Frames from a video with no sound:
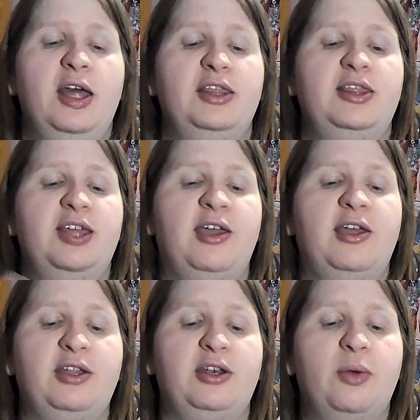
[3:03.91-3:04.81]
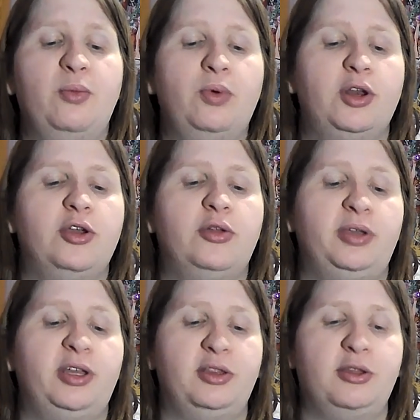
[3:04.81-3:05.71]
then what could
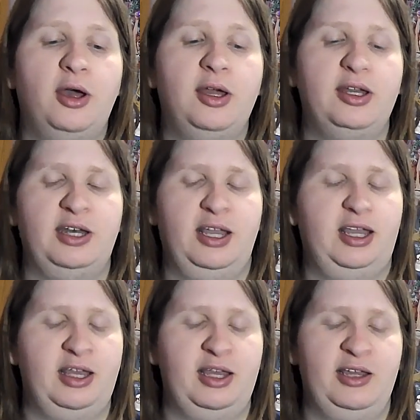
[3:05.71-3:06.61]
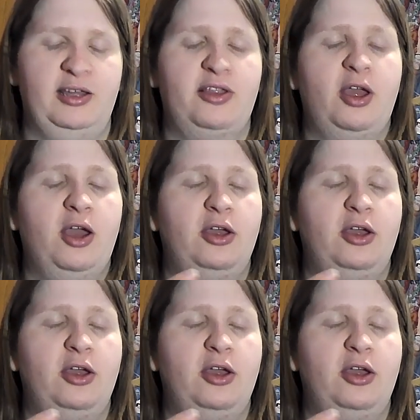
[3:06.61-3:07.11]
be done is